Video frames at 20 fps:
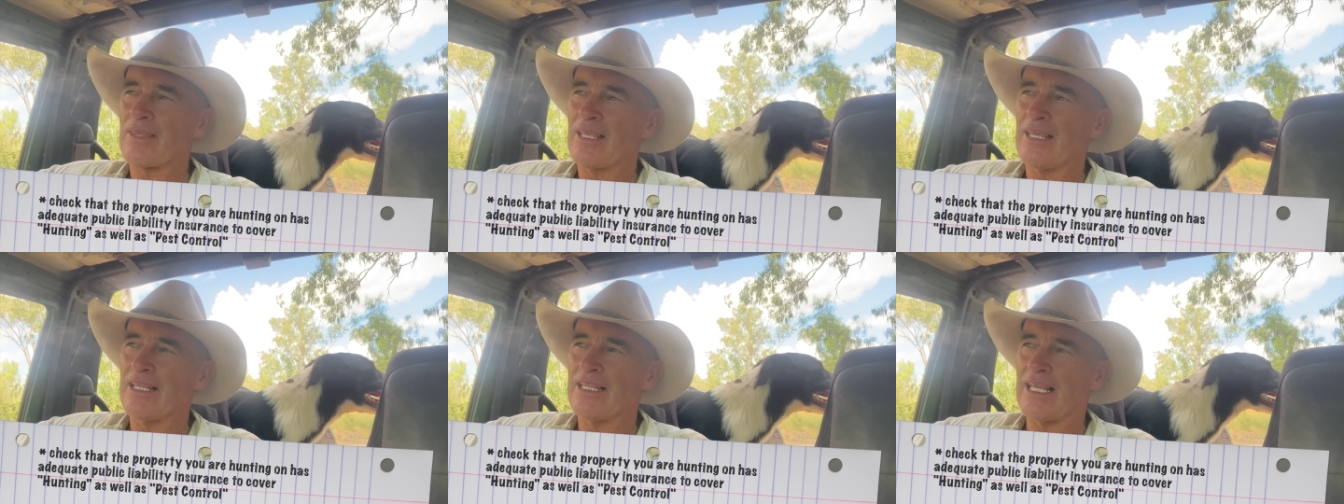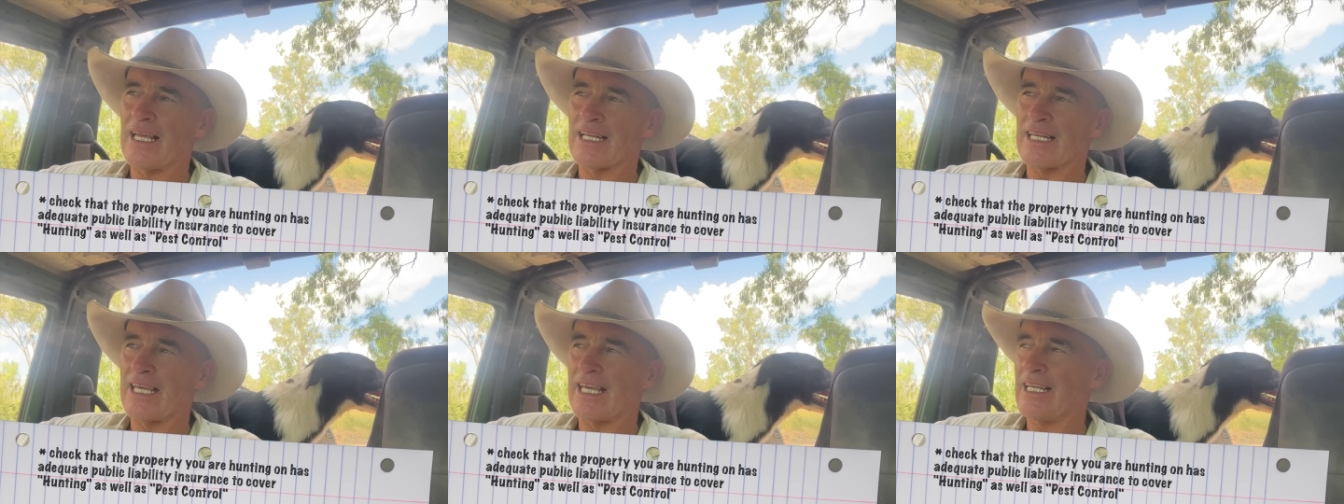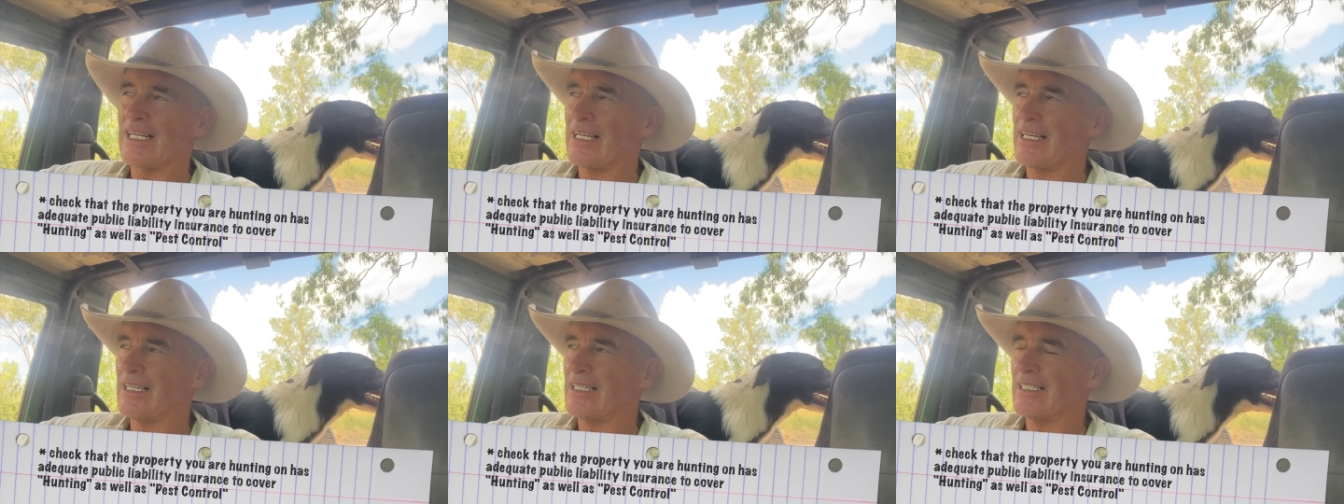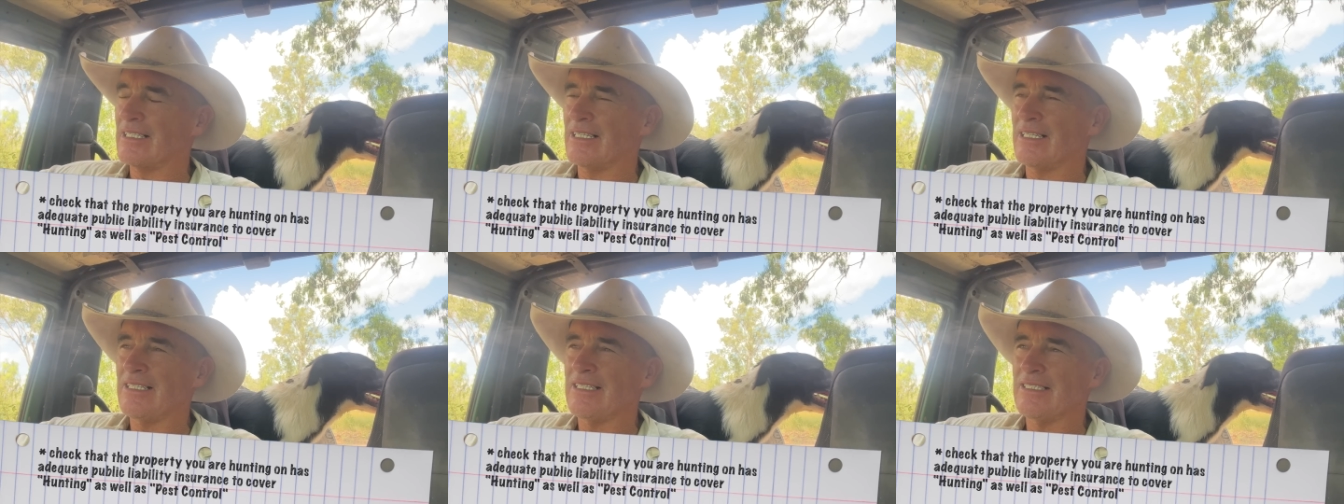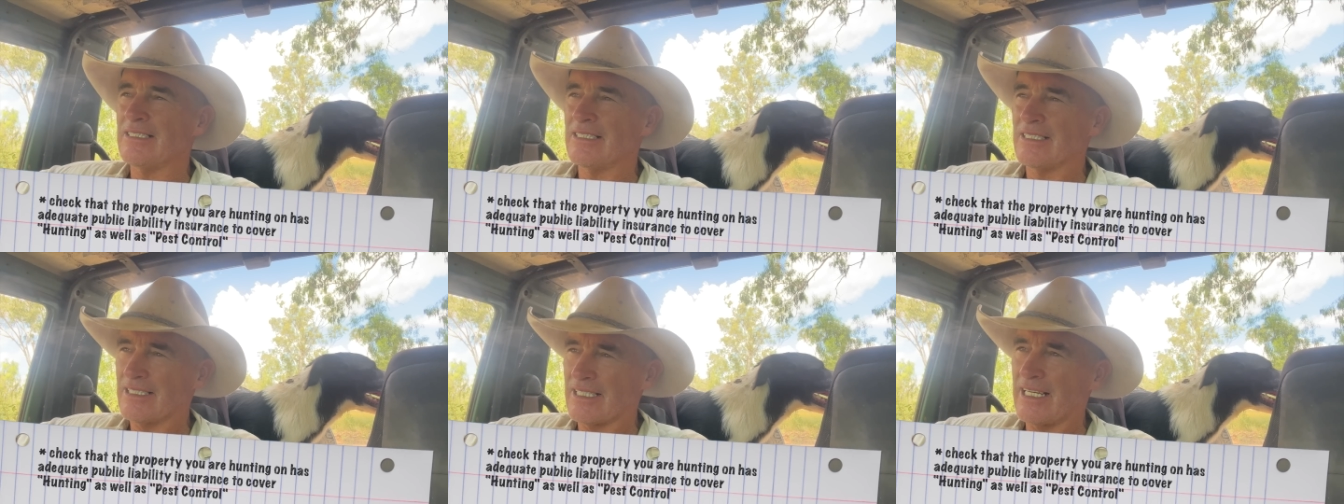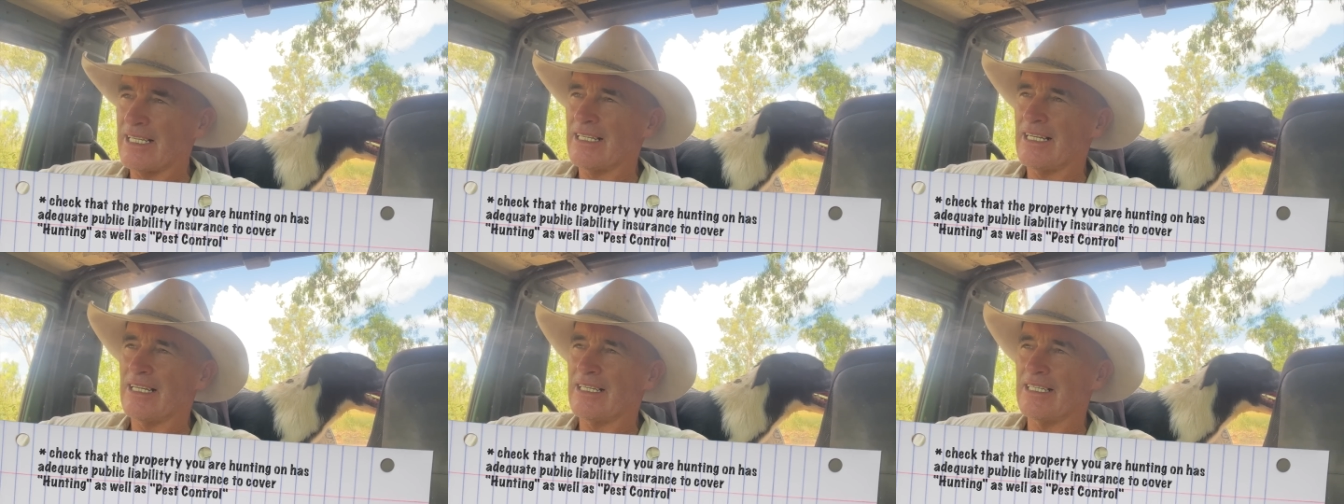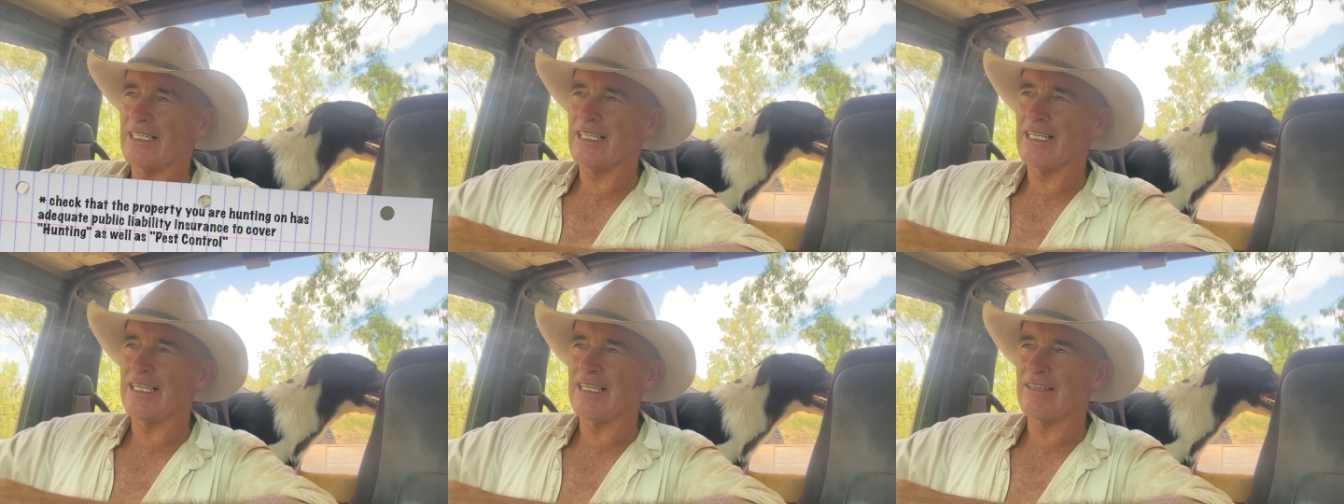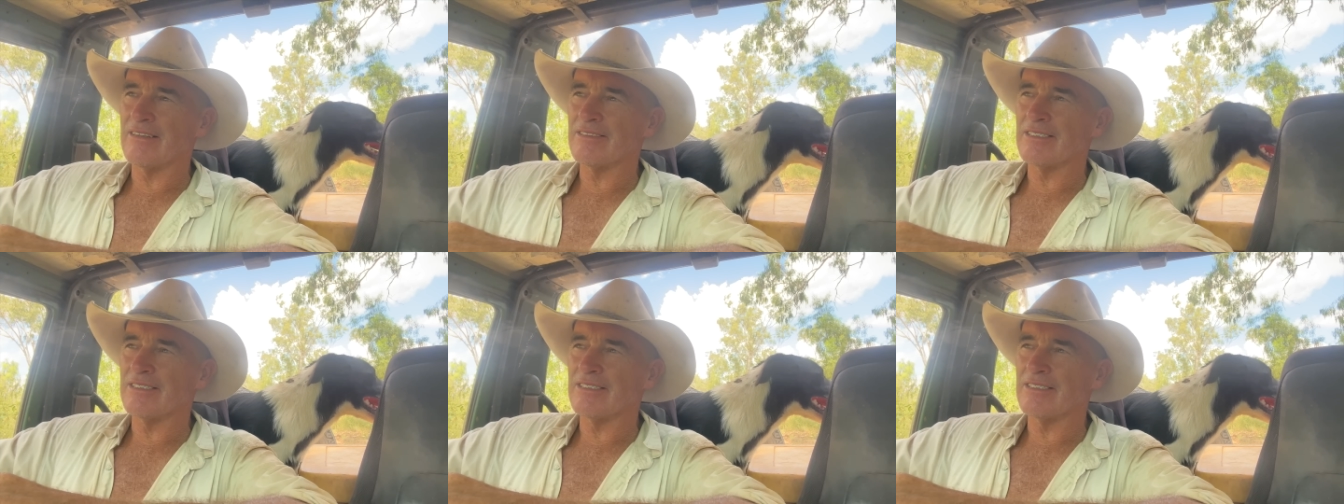That landowner, this landowner here,